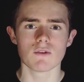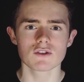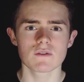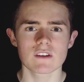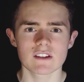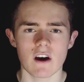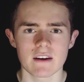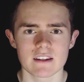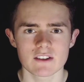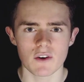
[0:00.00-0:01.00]
most of the
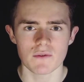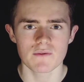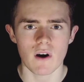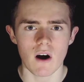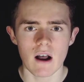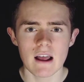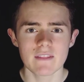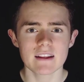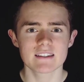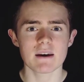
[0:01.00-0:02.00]
signings so far.
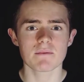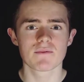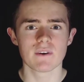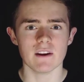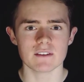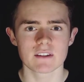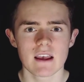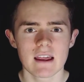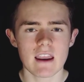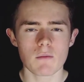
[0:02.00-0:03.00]
They're depth fillers.
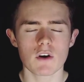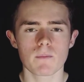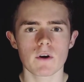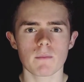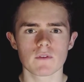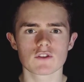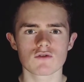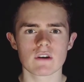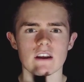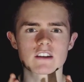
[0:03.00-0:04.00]
Now I'm going to put up on the
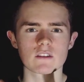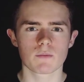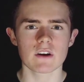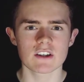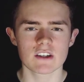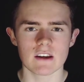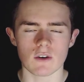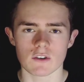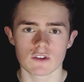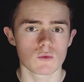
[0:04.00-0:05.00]
screen a spreadsheet,
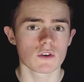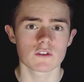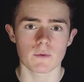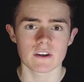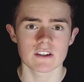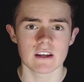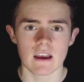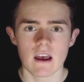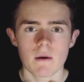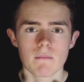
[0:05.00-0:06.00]
or a squad
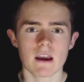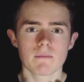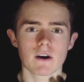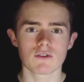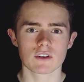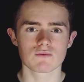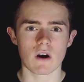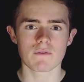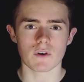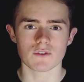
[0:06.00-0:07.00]
spreadsheet, made by Chris
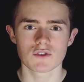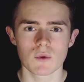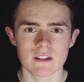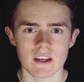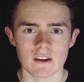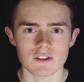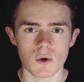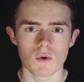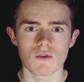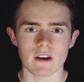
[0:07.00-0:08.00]
Reifer on Twitter, so
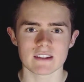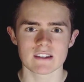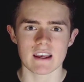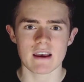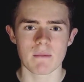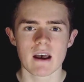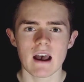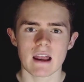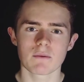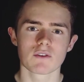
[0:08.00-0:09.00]
all credits to him,
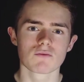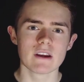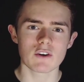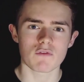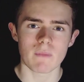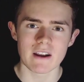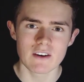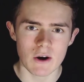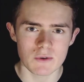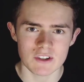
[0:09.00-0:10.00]
and I'm going to read off my
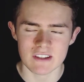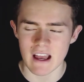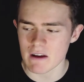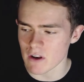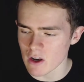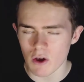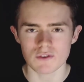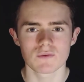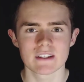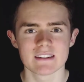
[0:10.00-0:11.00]
notes because I have a
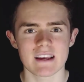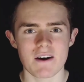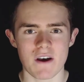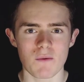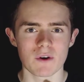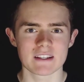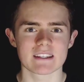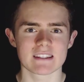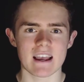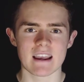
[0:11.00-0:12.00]
lot written down that I wanted
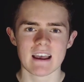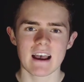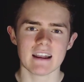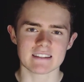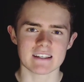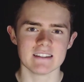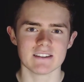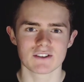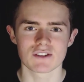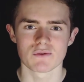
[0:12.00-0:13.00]
to say, and it's
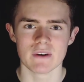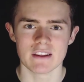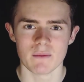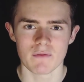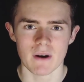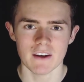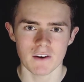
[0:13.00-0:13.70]
easier just to read them off my